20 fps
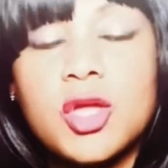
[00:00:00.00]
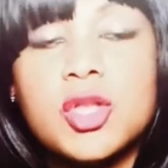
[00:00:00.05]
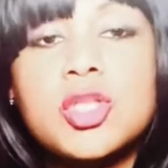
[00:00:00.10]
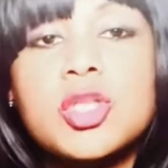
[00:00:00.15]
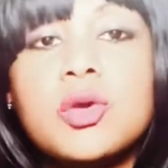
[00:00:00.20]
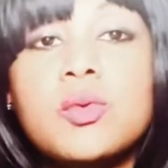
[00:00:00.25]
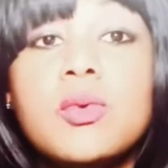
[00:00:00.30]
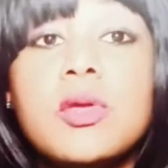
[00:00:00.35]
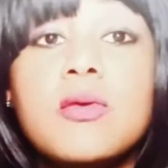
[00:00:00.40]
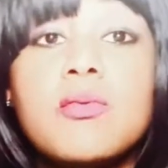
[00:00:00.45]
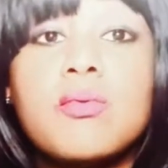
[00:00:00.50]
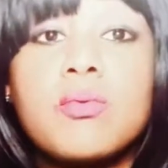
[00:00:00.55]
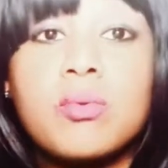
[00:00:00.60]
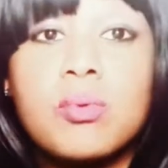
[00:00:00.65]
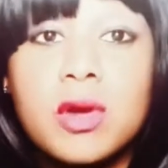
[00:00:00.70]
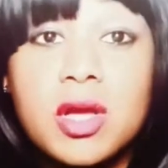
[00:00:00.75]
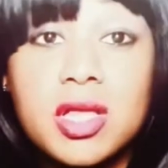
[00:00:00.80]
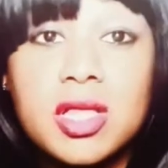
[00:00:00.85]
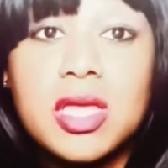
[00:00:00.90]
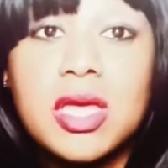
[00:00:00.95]
Do we
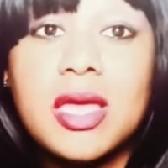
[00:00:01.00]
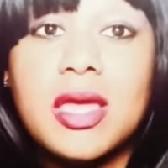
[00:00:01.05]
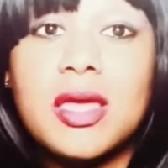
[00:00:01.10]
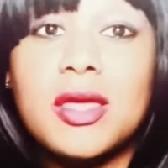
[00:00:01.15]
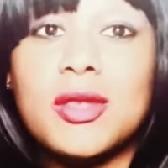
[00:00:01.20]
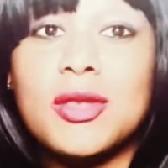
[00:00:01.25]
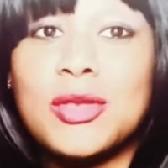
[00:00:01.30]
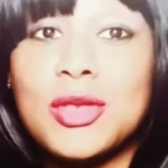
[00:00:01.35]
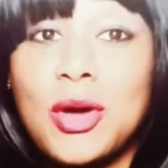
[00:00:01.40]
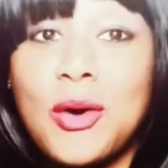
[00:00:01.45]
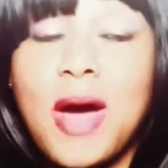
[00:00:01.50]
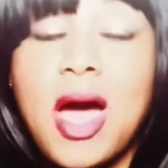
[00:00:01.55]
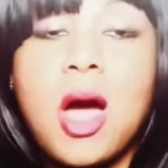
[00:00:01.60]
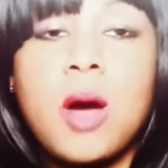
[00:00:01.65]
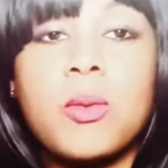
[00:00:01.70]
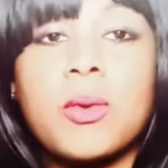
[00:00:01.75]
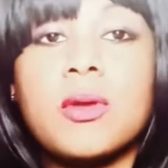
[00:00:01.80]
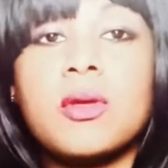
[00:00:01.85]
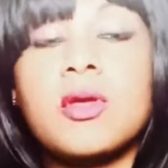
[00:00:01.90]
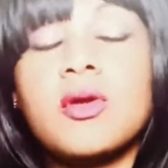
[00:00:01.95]
really know
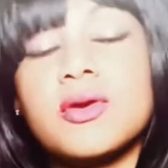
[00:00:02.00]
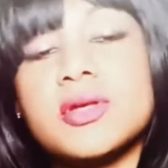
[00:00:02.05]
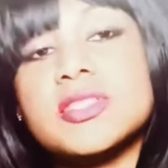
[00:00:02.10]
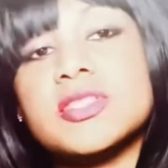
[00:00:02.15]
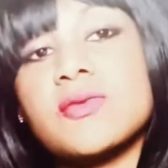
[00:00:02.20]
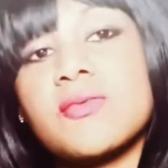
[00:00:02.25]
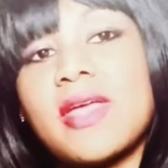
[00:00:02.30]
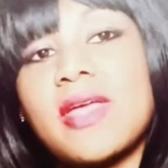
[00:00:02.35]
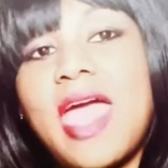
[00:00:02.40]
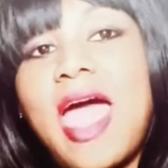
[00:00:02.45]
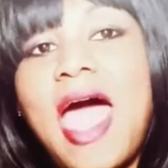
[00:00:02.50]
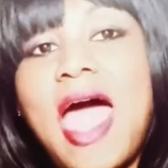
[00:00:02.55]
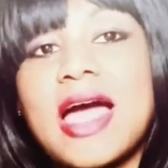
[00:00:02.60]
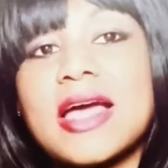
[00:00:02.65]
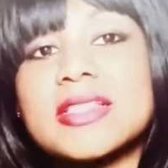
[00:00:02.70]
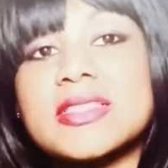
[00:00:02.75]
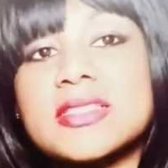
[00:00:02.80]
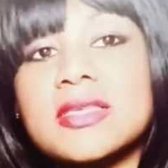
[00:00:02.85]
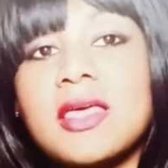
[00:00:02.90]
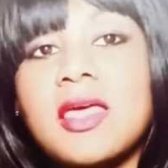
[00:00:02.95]
how we're going to
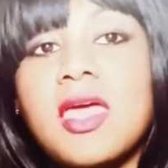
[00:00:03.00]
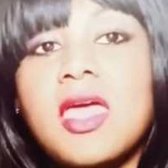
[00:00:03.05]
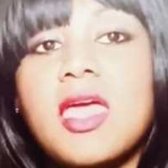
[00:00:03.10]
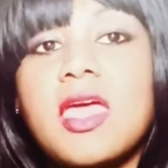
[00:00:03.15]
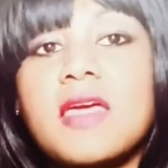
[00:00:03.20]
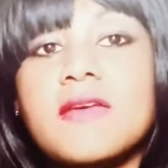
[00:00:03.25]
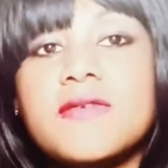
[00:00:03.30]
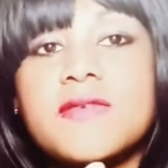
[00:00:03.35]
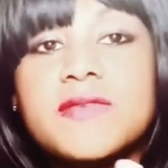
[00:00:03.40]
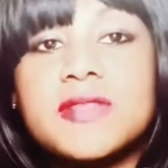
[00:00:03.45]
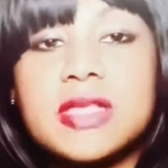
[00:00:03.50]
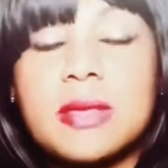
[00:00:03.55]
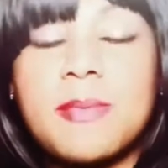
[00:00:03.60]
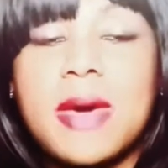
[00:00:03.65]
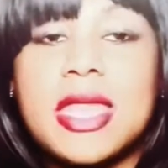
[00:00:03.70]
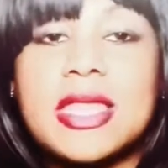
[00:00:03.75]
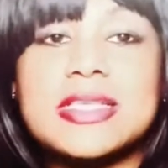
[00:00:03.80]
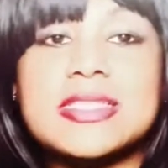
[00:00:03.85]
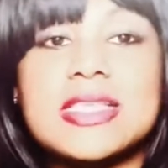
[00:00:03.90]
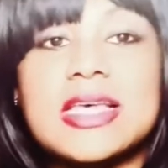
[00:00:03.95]
react if
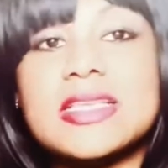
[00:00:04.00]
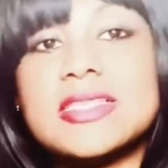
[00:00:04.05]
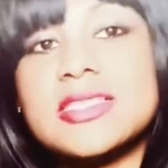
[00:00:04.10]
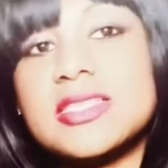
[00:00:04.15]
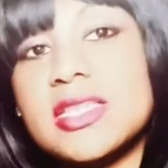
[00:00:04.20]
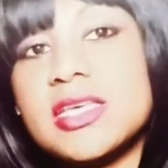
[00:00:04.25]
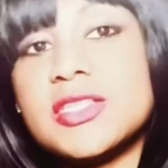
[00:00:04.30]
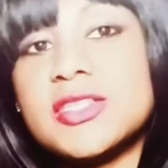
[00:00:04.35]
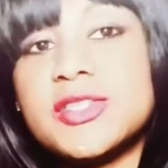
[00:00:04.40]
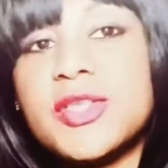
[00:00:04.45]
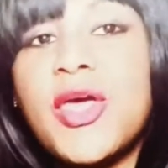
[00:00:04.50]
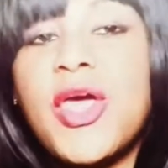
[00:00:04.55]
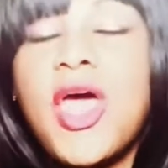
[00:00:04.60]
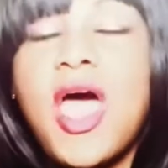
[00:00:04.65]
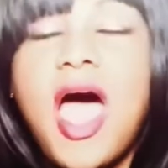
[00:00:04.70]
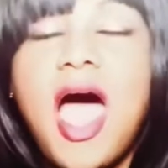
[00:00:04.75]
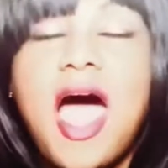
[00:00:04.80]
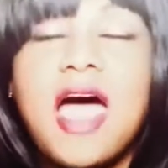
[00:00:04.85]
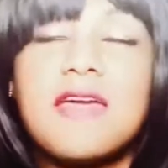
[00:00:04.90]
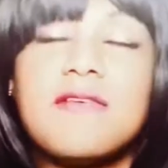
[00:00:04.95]
somebody says this?
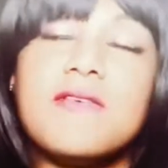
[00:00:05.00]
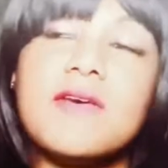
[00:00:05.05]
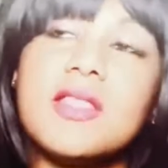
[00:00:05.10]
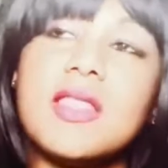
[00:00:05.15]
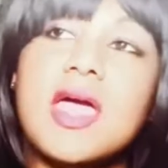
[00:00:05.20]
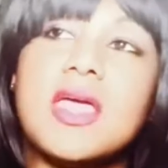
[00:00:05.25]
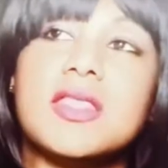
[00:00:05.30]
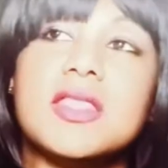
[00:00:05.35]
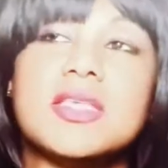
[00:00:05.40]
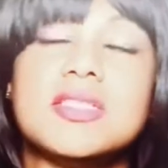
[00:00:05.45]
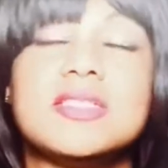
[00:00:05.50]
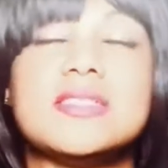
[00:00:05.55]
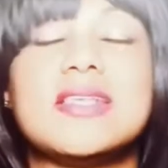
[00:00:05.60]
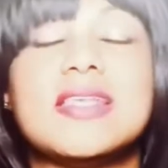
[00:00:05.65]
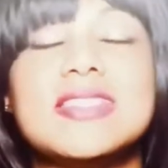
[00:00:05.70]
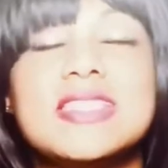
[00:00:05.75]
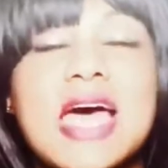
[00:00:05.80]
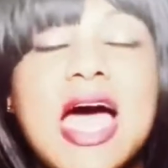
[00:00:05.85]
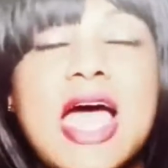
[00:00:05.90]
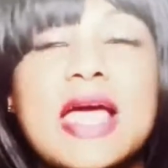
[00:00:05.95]
I feel like this is
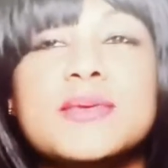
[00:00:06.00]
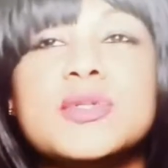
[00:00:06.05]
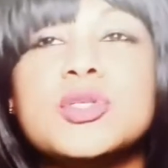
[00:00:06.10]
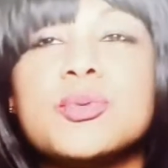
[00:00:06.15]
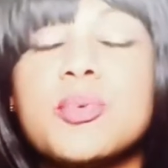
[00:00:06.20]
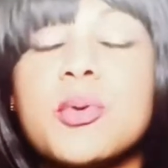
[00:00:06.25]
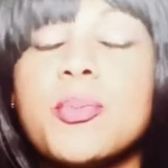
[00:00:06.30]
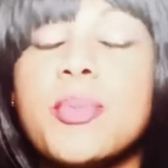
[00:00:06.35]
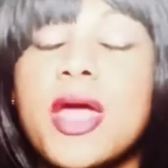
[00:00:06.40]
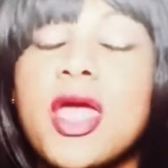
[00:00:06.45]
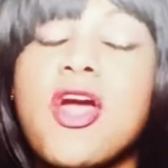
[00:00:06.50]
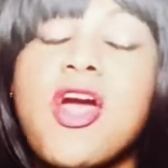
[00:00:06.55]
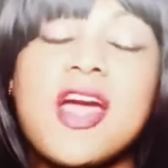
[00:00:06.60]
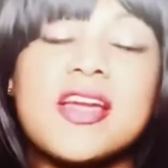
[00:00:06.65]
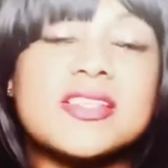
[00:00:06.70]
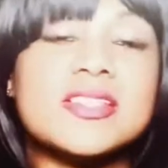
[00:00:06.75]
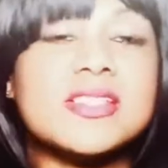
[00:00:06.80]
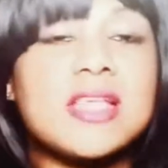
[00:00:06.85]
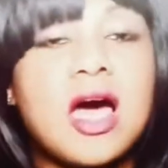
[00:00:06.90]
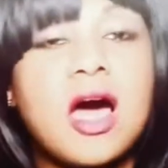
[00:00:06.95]
a time to prepare
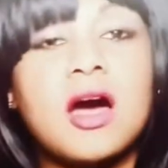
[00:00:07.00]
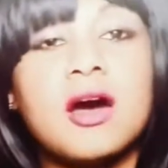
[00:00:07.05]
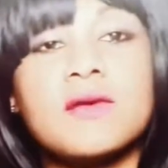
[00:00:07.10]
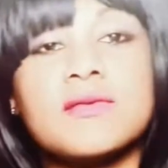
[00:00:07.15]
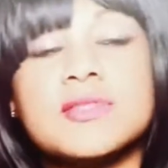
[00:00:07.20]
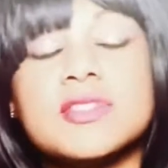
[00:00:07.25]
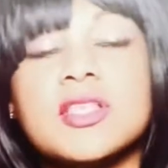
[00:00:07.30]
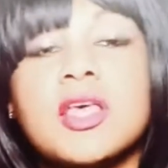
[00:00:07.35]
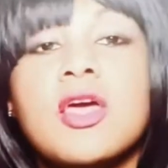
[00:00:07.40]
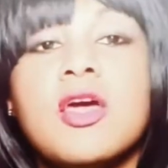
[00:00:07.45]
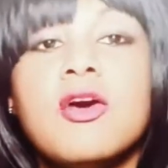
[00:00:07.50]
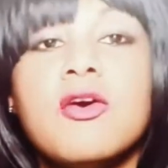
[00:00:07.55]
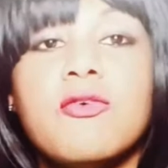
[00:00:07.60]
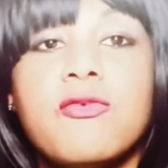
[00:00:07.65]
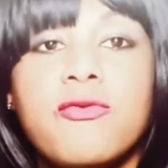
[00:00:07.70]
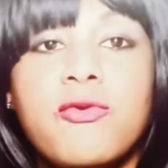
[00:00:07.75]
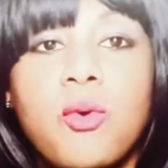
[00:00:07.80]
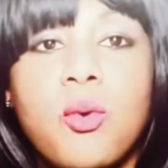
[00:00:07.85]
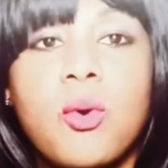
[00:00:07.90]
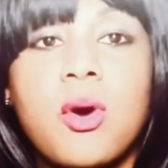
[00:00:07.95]
ourselves
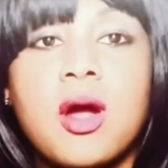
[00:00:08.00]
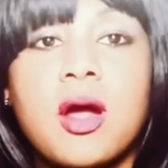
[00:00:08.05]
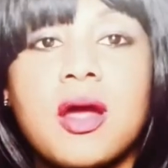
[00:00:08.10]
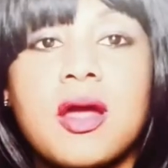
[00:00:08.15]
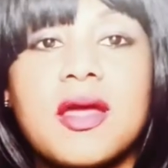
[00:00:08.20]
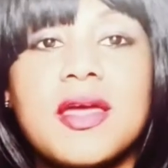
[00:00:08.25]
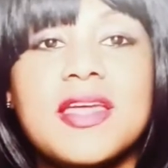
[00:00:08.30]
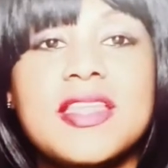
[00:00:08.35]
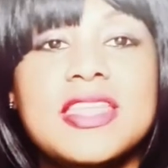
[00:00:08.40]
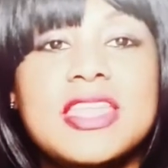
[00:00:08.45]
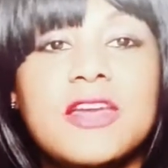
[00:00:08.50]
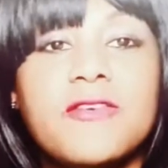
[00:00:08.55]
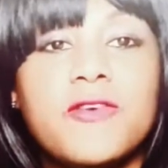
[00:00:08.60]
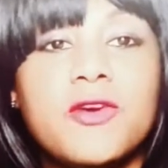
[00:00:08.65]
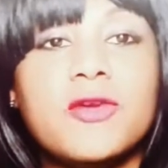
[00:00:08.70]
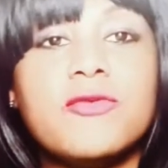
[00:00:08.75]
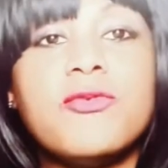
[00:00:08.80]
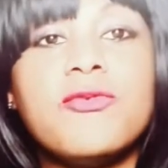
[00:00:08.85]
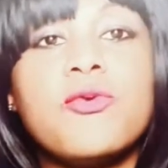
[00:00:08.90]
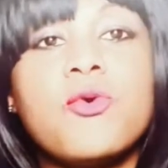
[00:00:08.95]
for
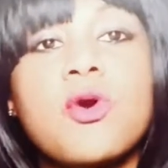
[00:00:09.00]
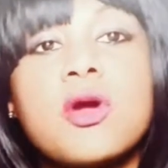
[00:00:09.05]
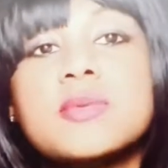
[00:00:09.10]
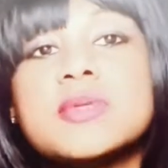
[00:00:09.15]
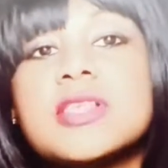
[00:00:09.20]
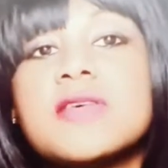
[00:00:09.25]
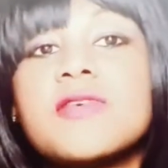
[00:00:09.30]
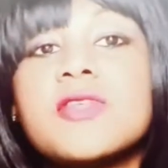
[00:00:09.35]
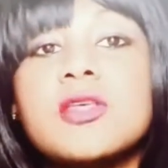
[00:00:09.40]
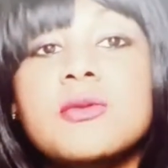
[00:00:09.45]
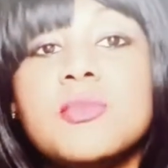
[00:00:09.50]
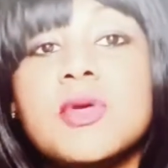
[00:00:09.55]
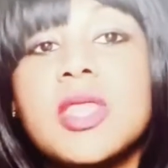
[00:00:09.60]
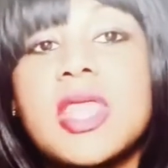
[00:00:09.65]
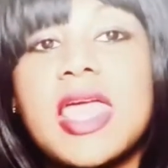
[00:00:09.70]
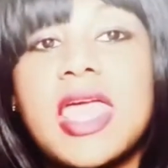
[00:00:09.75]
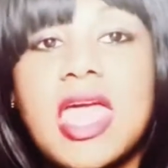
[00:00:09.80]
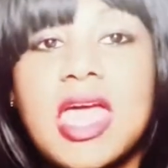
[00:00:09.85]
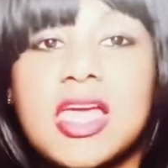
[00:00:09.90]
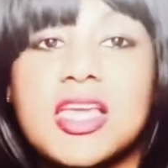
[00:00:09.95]
different forms of
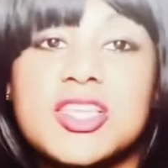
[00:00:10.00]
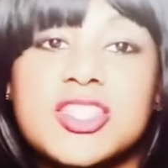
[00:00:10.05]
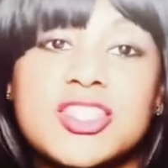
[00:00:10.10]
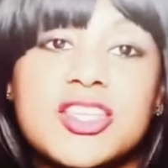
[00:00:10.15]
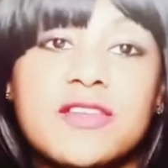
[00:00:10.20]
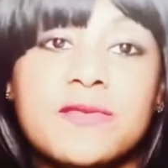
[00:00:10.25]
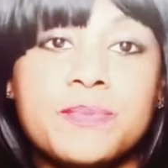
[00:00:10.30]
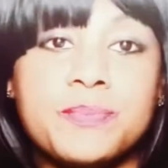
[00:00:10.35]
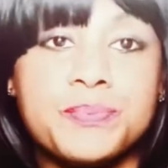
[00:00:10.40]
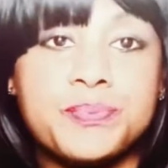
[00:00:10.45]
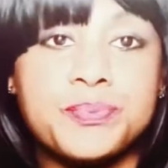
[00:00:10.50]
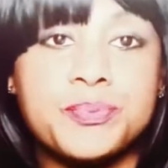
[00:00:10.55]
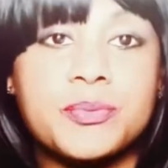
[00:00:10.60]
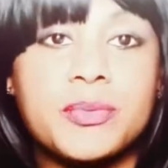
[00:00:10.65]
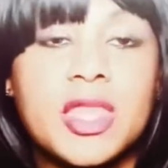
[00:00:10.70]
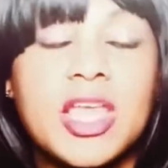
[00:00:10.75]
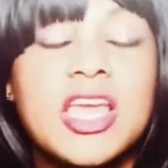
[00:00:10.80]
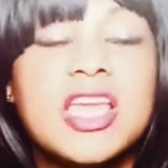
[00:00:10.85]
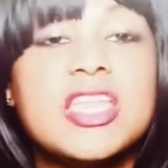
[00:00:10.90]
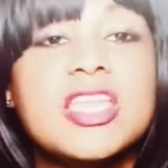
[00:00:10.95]
communication,
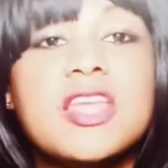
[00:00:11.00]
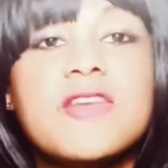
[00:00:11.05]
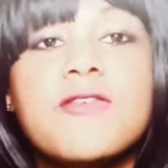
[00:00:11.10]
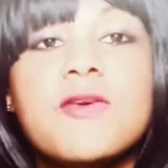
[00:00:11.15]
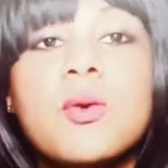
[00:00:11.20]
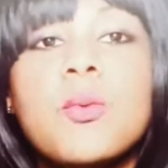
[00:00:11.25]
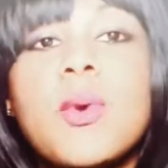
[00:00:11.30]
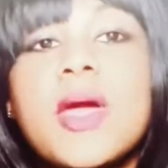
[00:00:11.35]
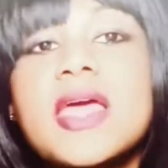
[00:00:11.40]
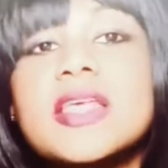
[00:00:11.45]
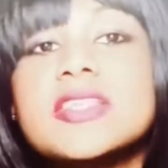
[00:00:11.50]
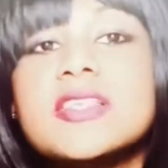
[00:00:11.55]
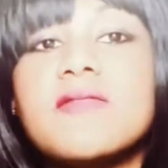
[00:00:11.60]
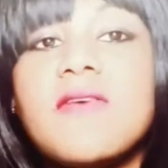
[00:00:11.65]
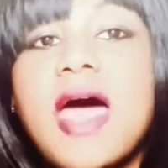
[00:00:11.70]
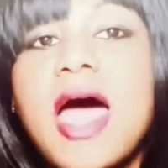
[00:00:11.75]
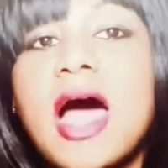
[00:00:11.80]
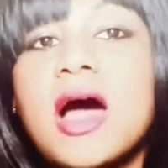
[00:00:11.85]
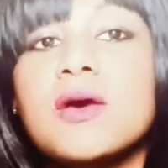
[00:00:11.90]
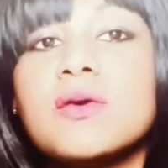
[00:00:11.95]
different ways of
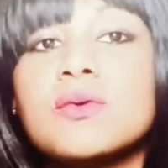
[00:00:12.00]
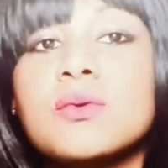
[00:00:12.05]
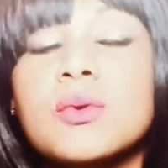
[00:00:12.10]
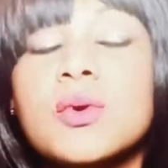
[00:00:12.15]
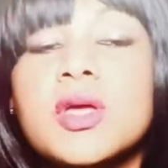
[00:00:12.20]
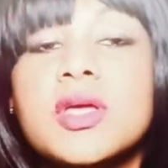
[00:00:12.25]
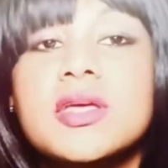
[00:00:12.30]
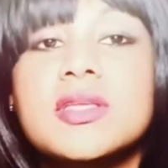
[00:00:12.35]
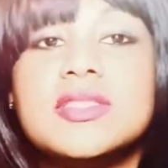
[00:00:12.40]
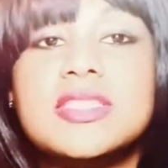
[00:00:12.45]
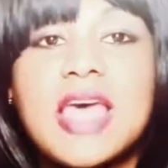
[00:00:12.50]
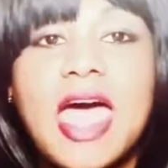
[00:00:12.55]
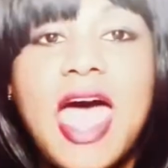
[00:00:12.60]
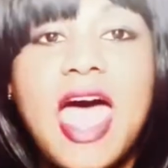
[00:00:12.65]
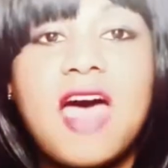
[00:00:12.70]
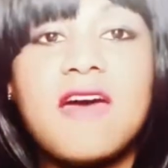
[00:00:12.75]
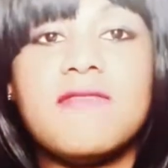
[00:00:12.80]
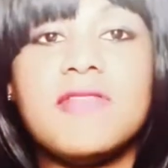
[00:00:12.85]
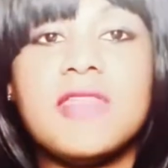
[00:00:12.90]
how to have